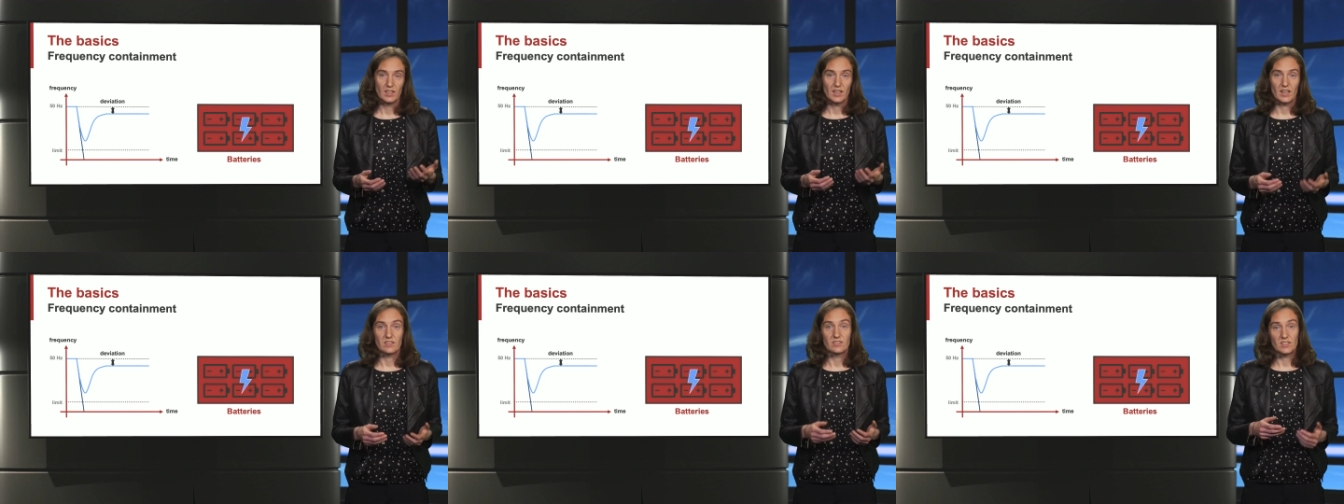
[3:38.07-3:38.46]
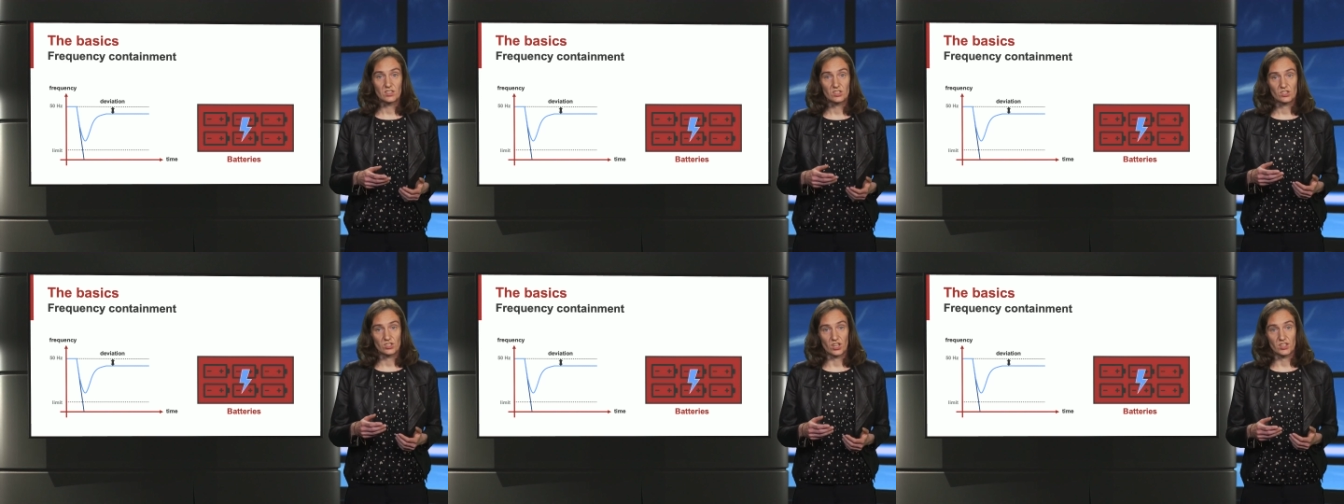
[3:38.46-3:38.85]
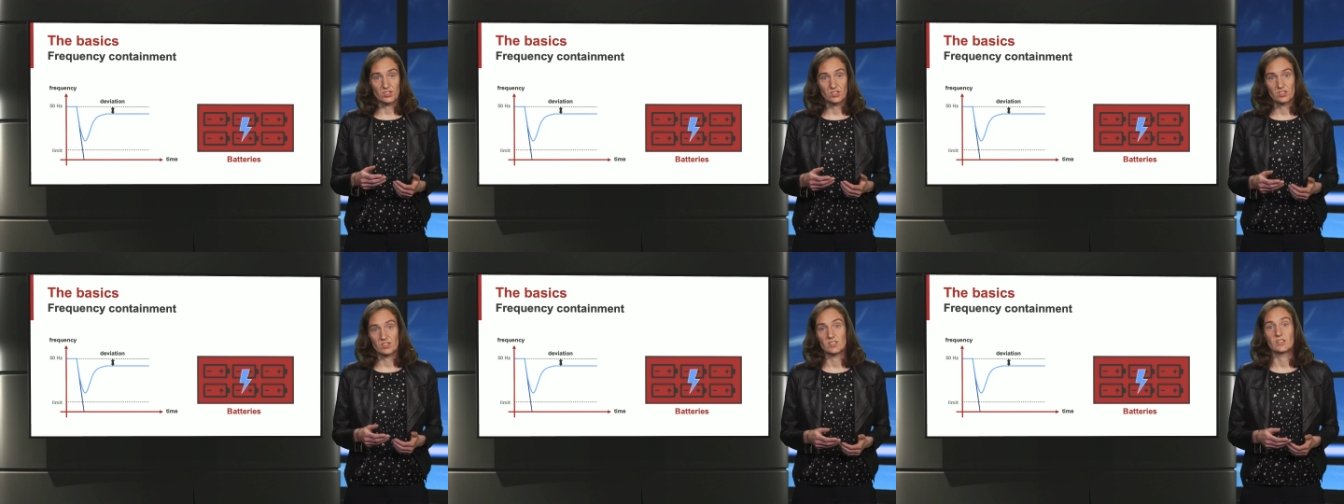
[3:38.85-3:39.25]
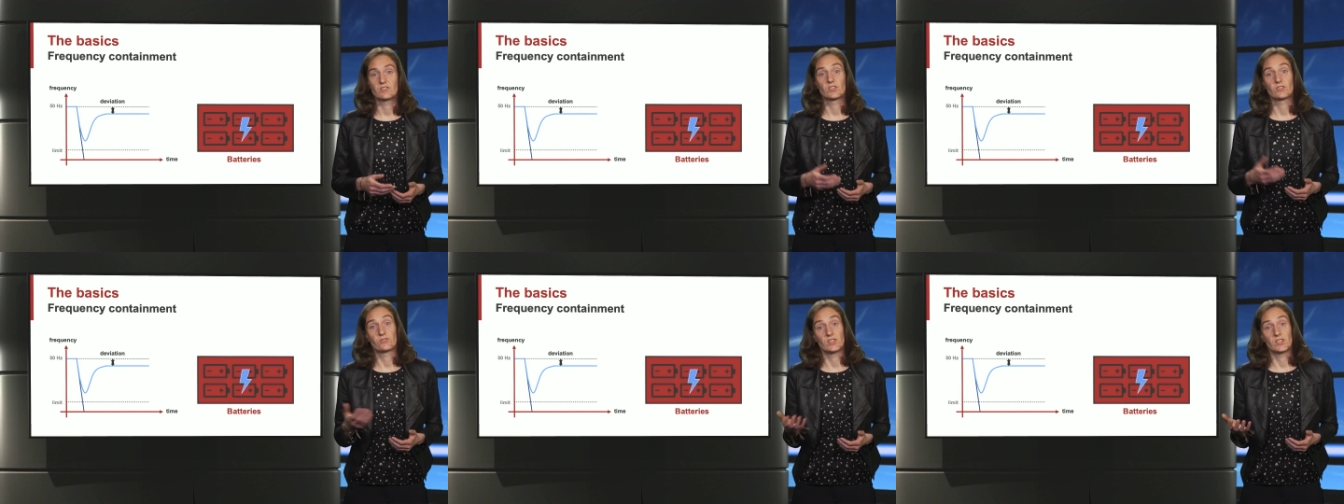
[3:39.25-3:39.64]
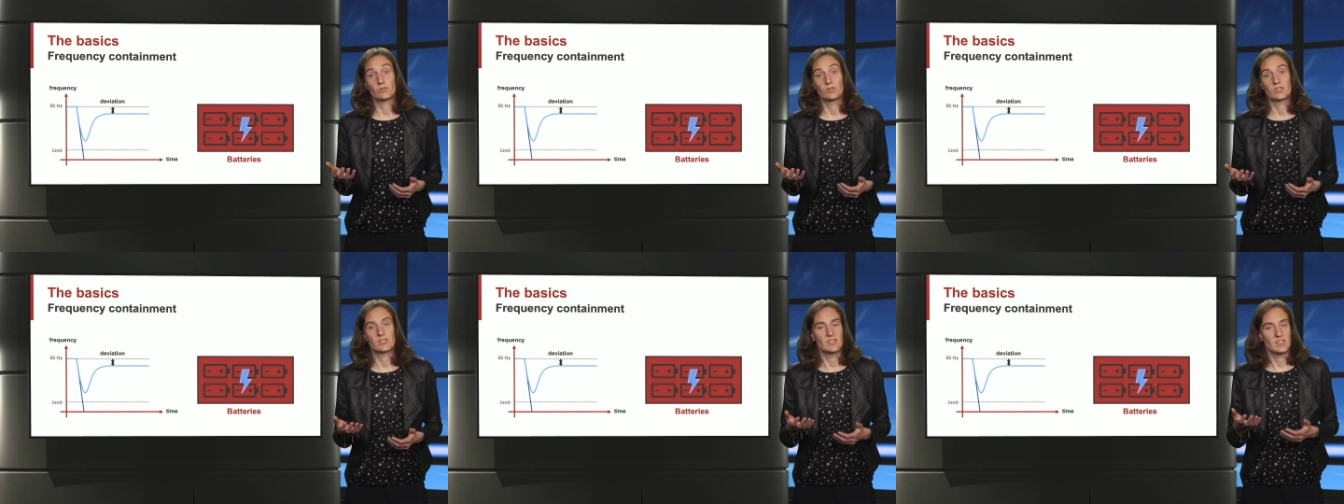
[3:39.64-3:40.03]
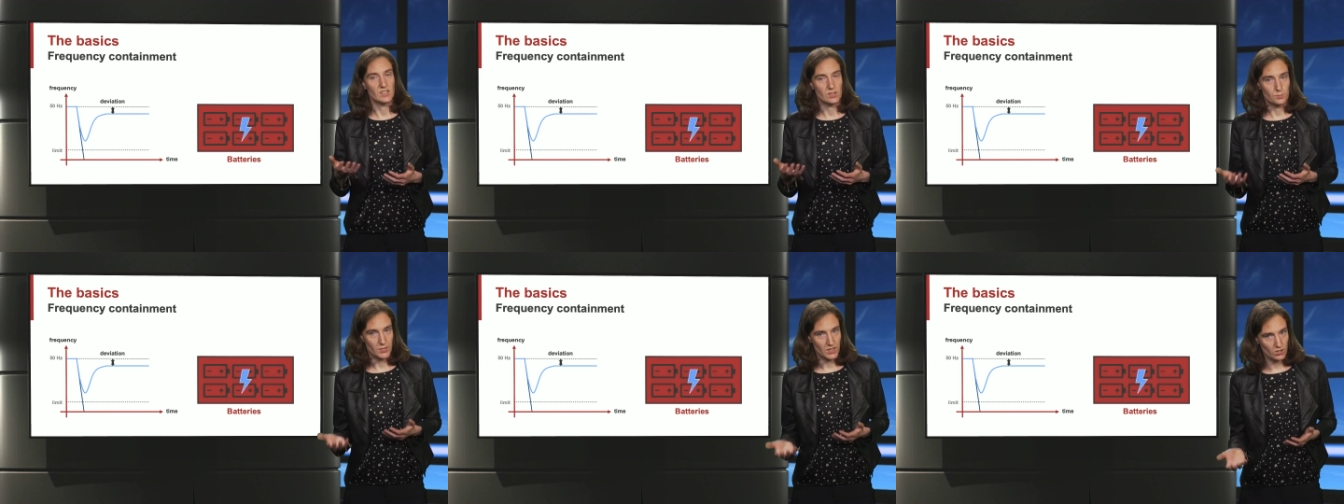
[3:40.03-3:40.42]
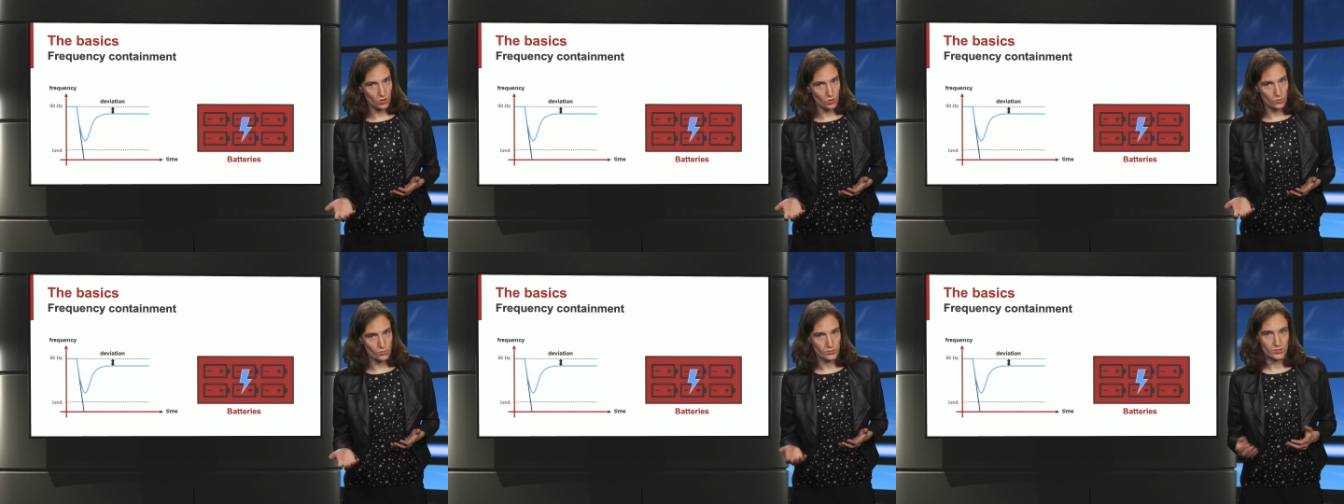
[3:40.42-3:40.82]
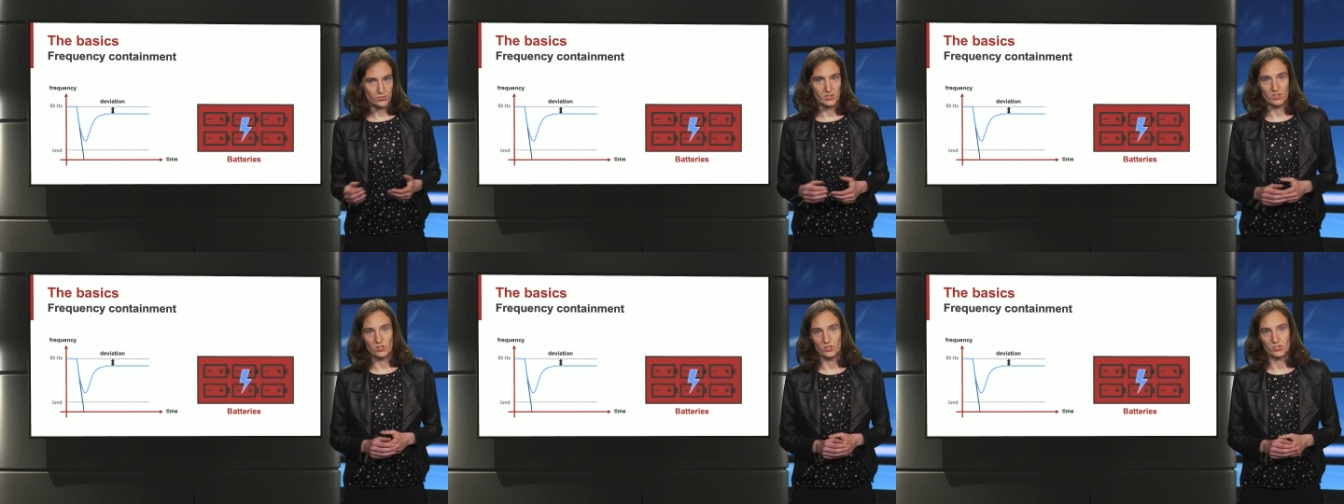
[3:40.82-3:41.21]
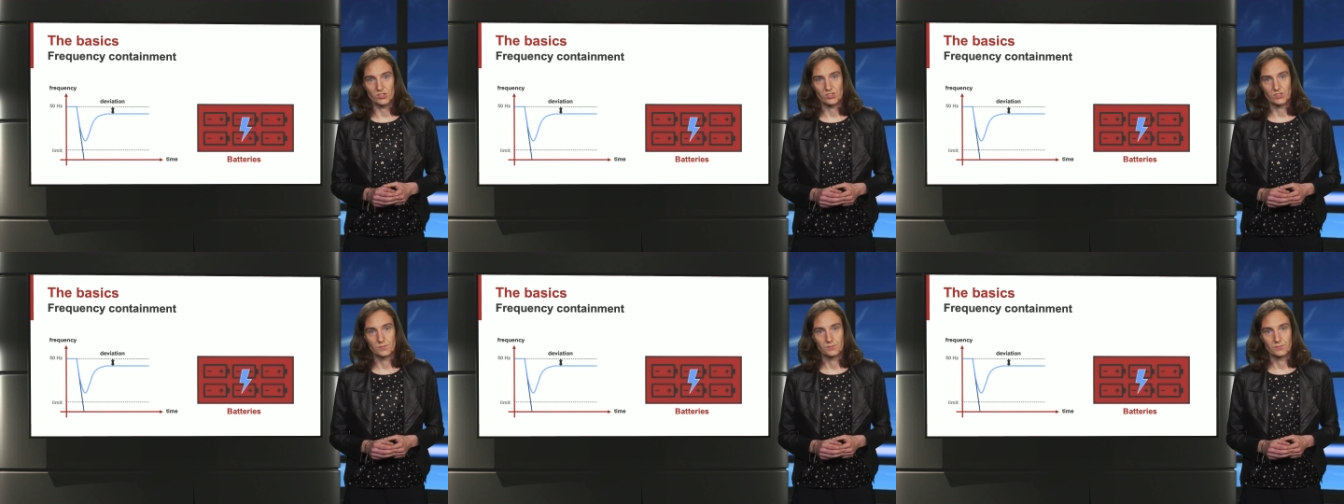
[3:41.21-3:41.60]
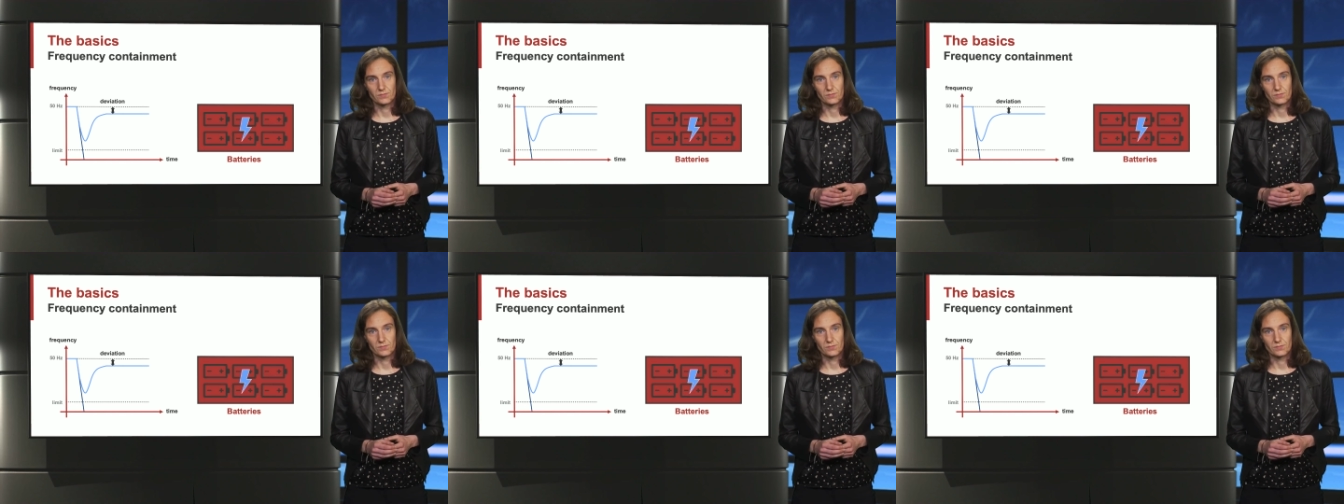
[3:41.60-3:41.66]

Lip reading: and discharges if the frequency is below 50 Hz.